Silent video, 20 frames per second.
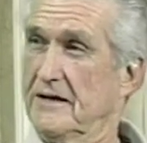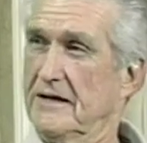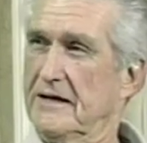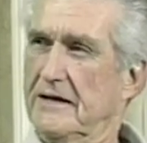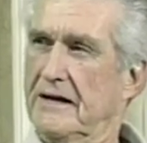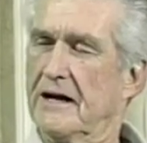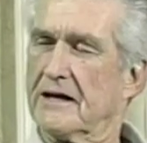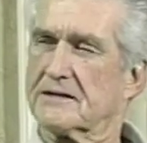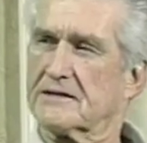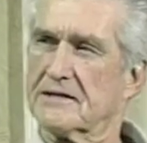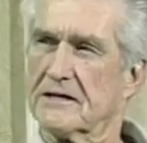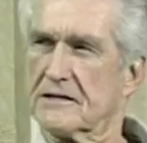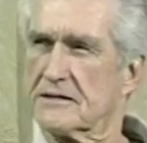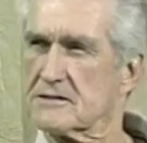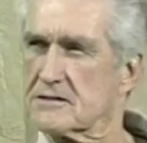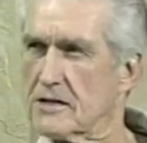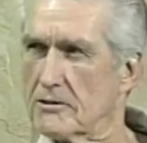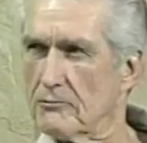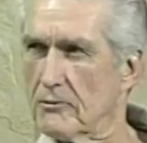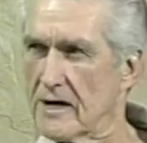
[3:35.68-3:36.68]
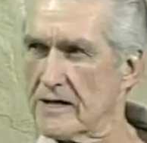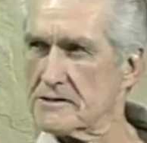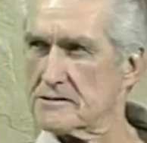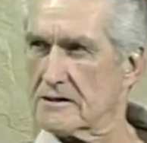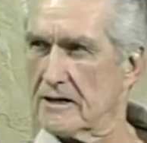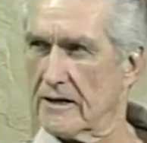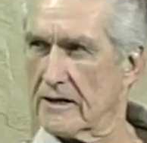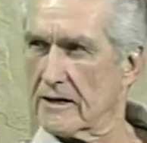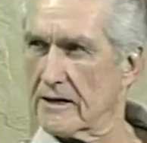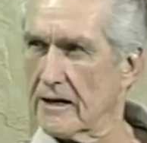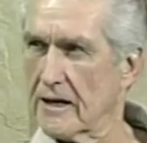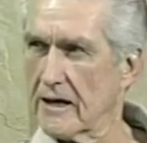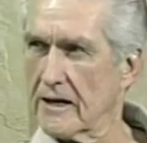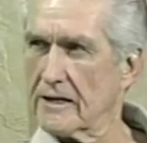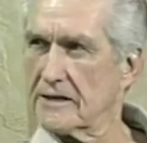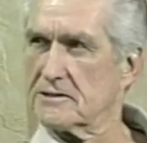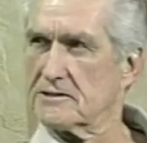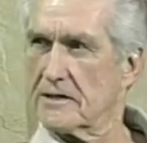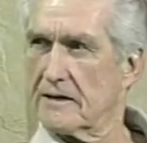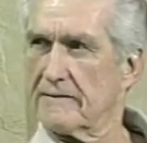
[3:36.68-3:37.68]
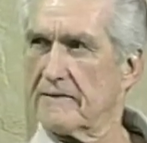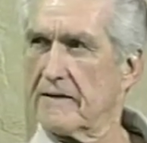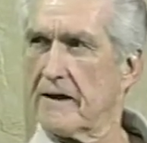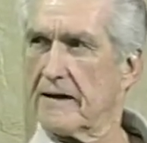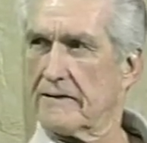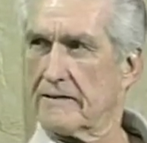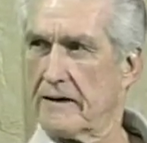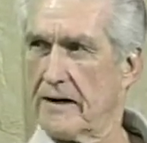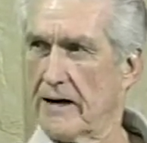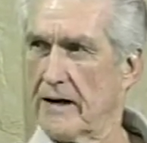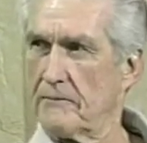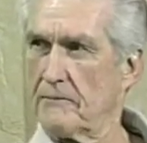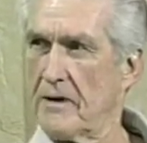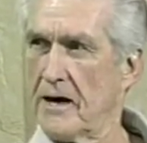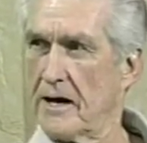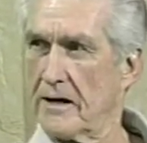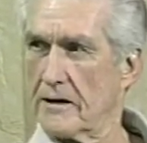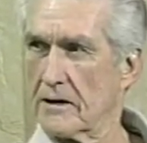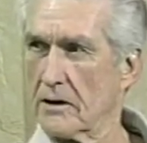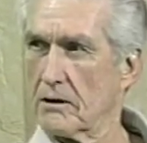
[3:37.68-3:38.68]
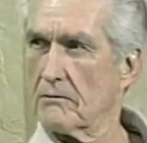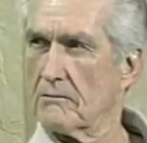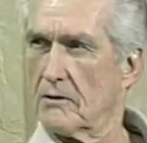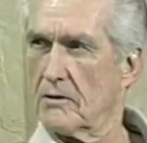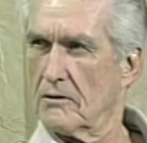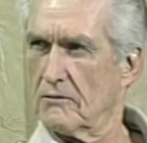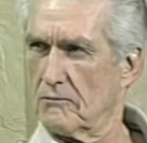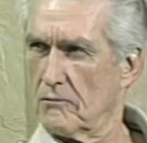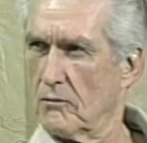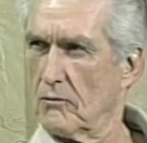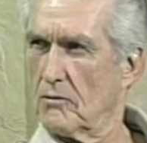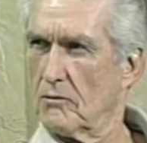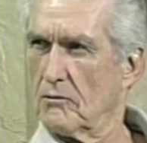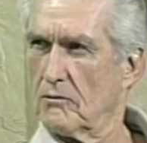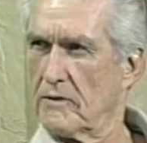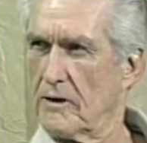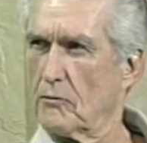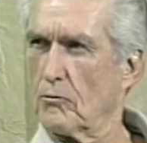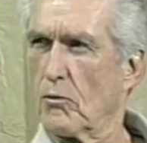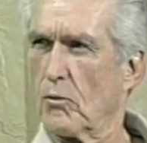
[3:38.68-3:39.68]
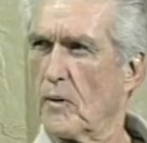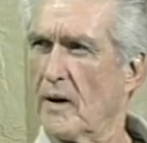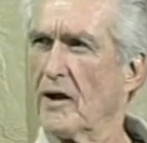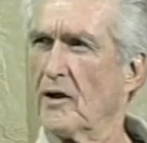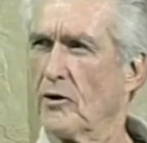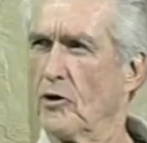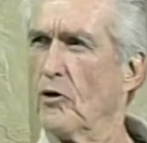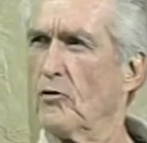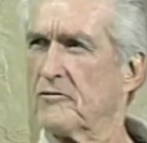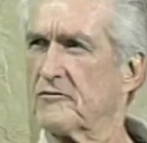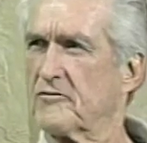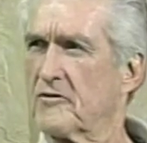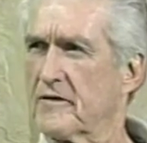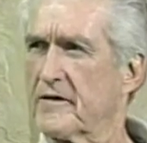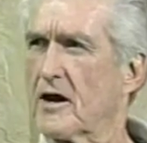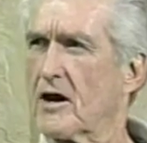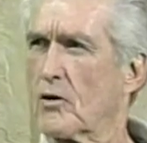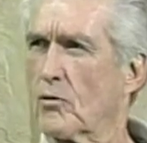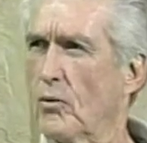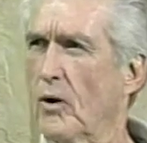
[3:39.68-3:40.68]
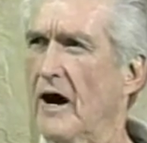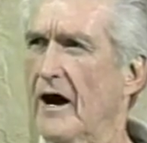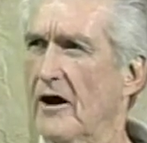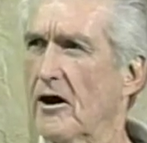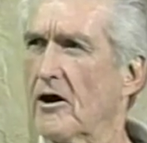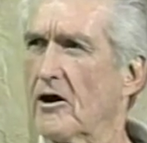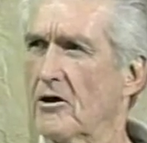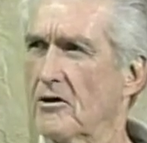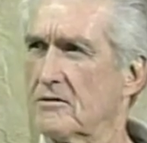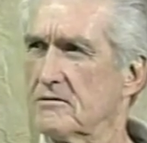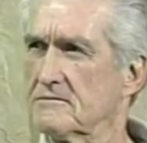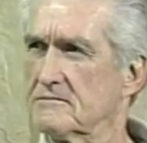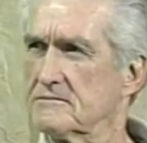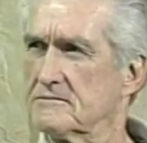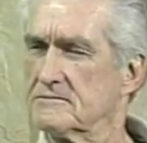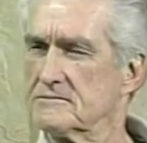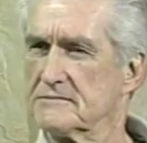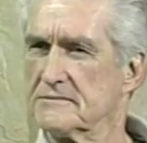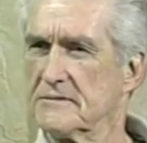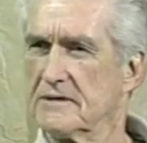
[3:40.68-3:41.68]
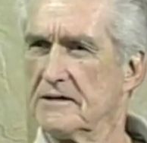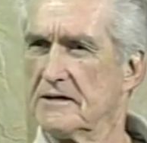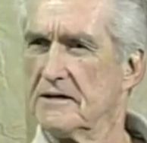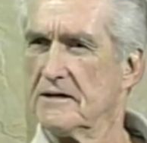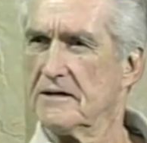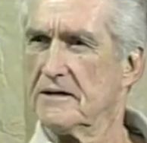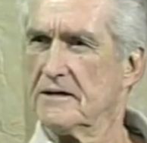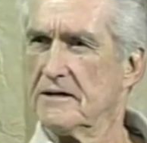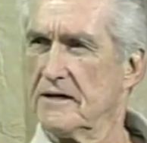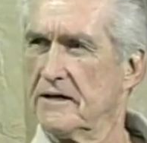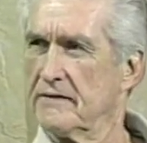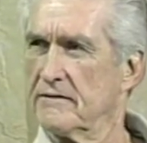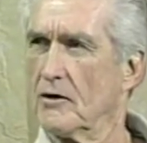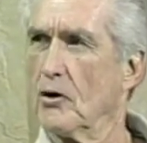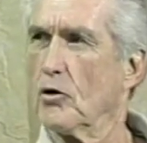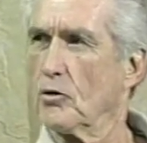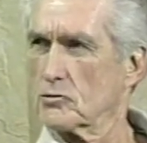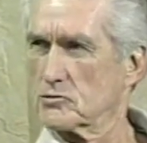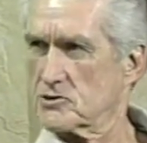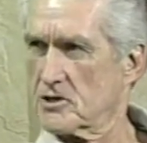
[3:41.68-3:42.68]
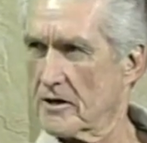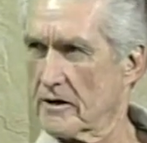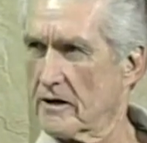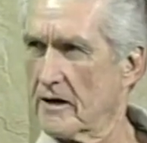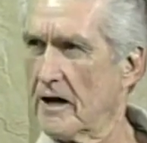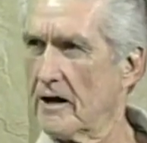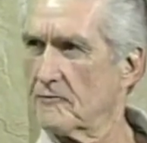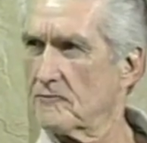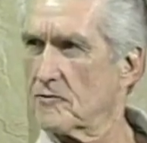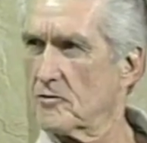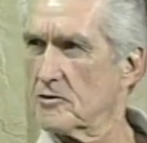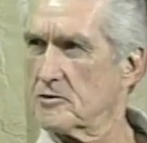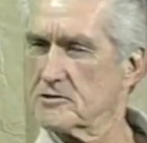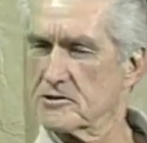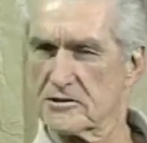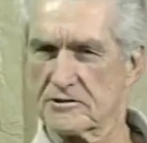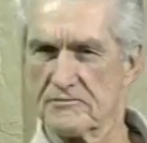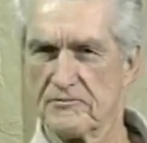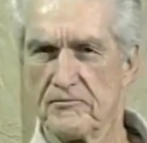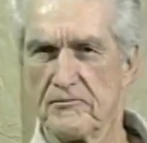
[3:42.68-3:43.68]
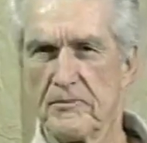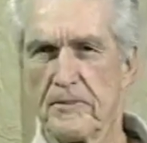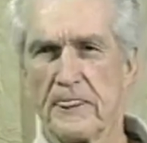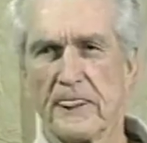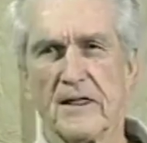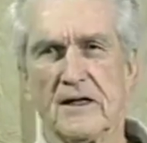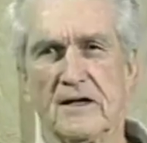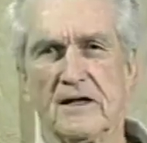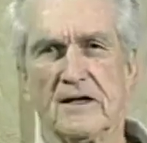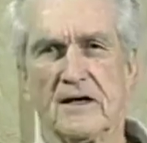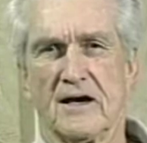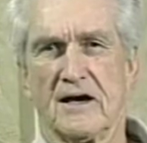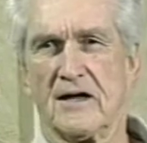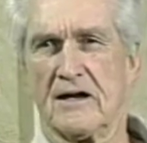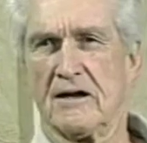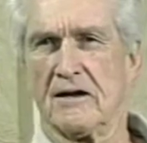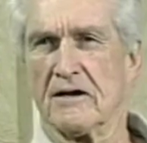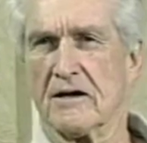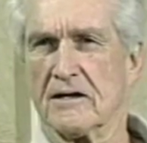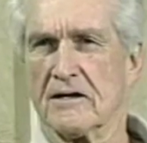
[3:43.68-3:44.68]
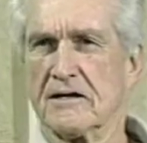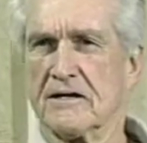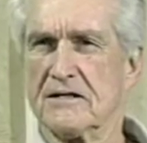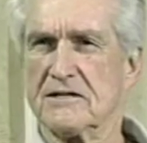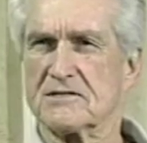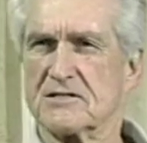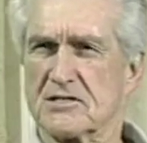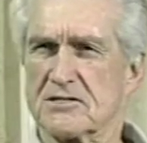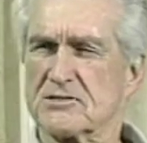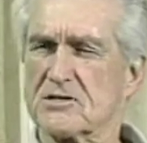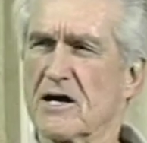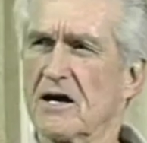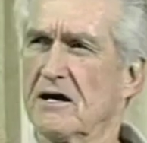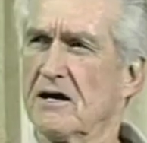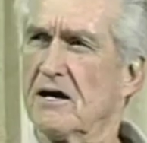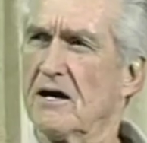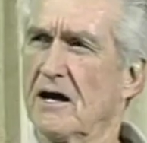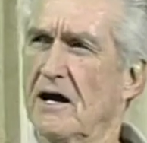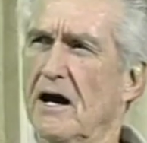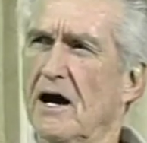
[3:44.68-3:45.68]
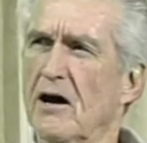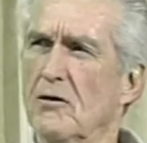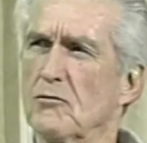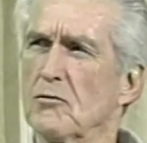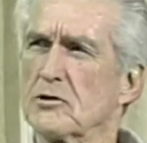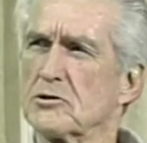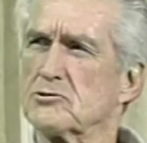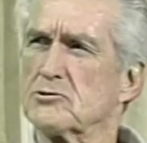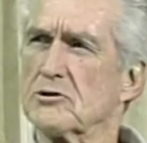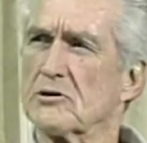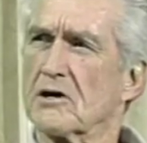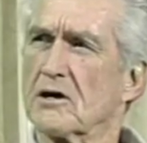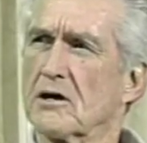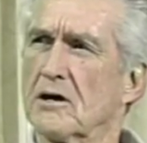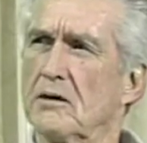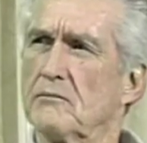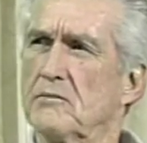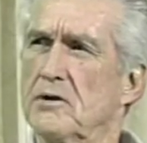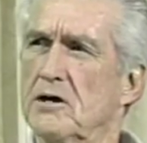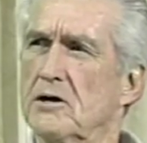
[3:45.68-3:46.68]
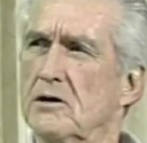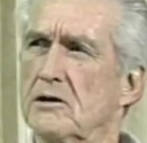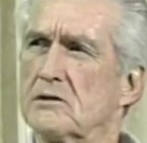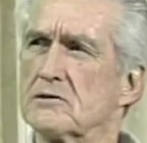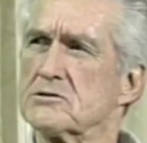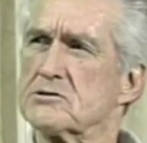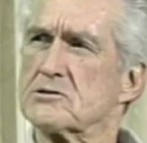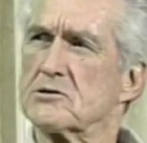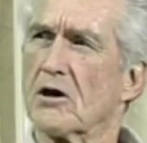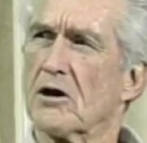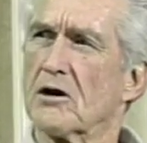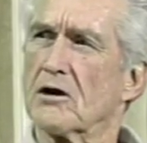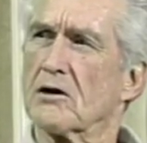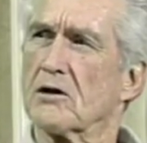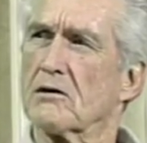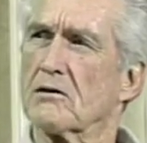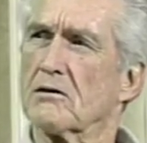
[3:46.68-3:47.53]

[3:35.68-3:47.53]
Now, Tennessee Wesleyan College at that time had they were well known for their choir in the Holston Conference. And he says, "I want you to come here and start